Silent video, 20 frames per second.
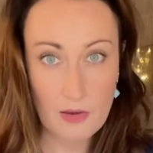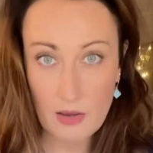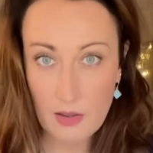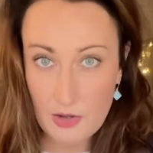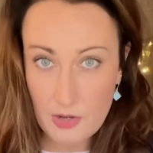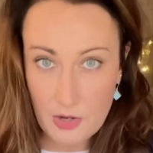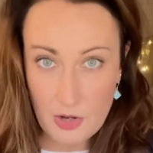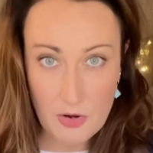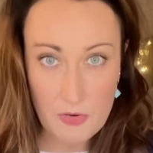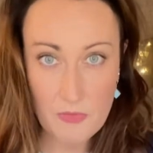
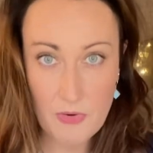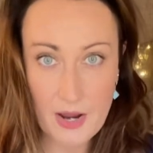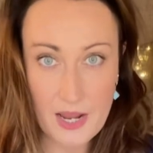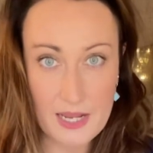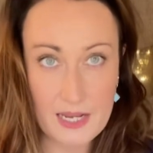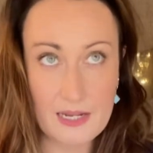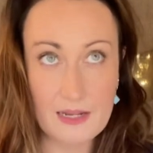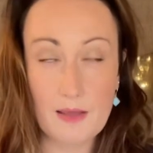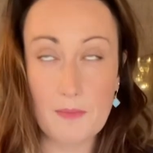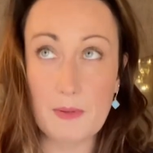no
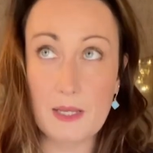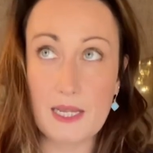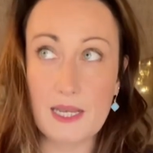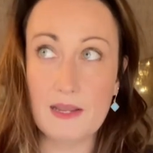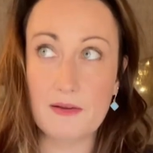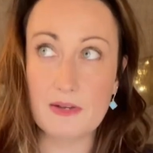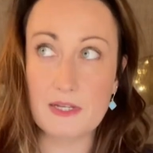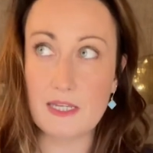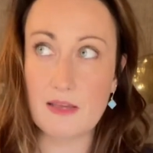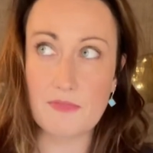rain, I mean
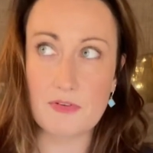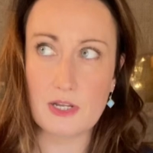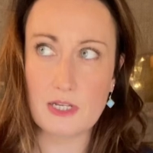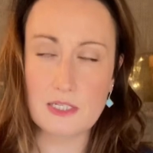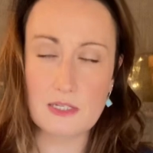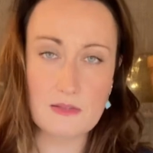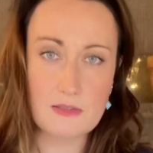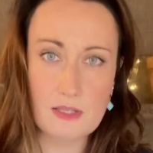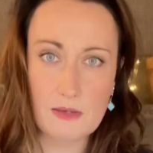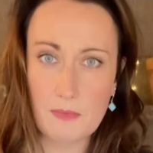here in Devon I
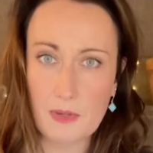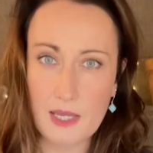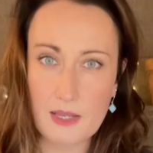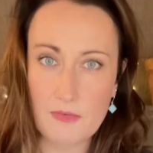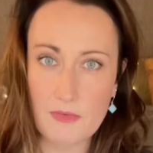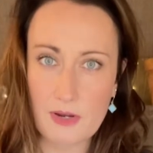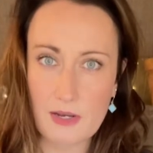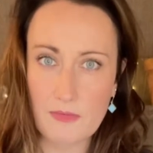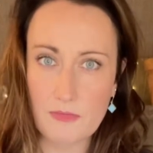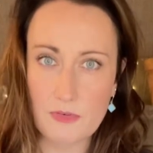don't think we had
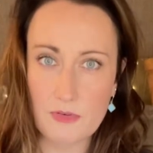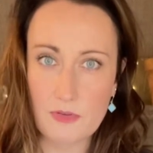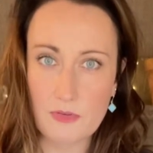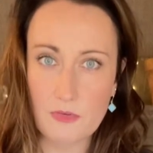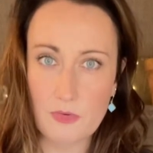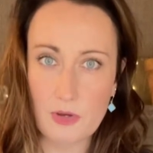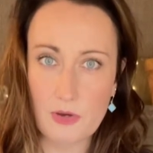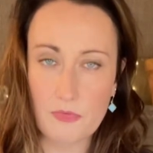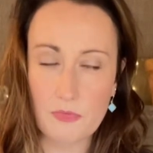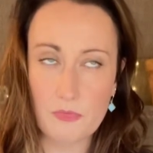rain for
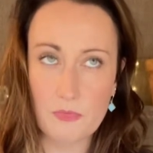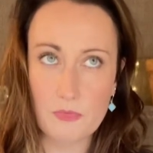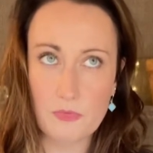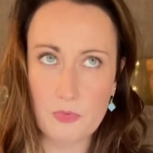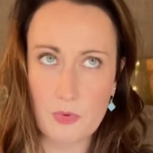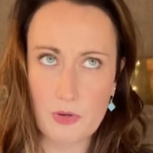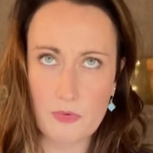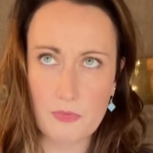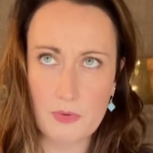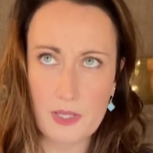
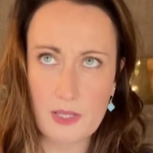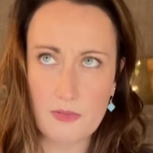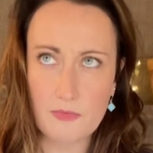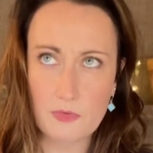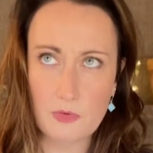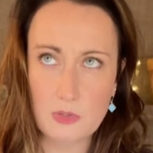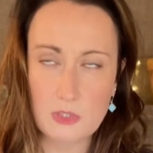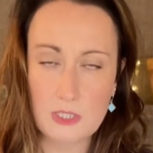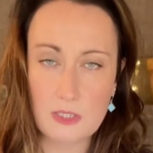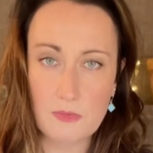12 weeks,
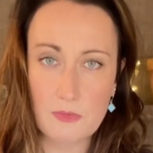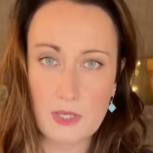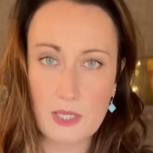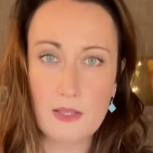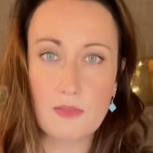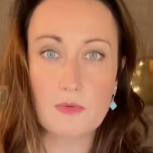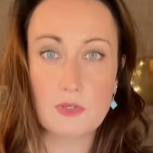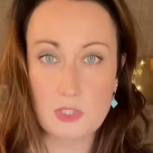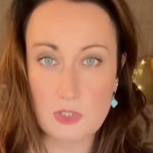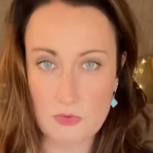14
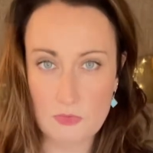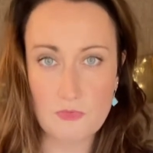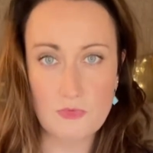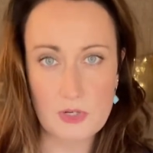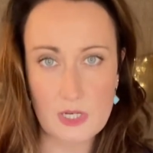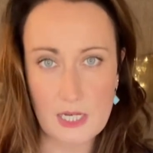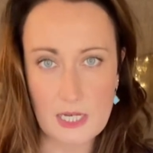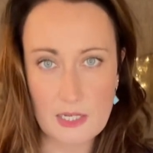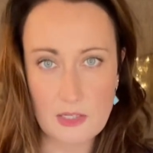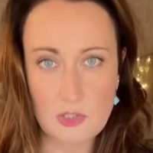weeks, which is
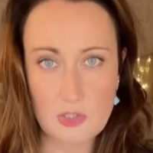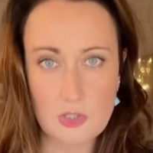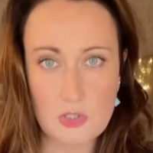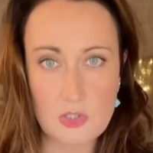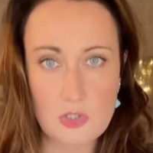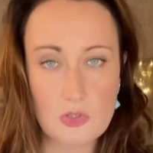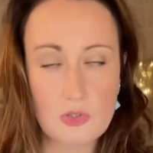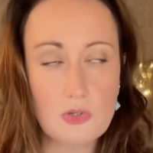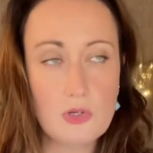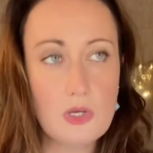really
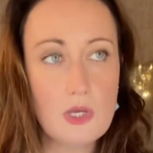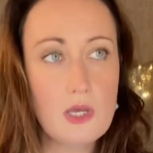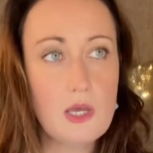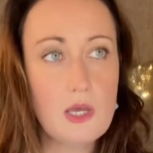unusual.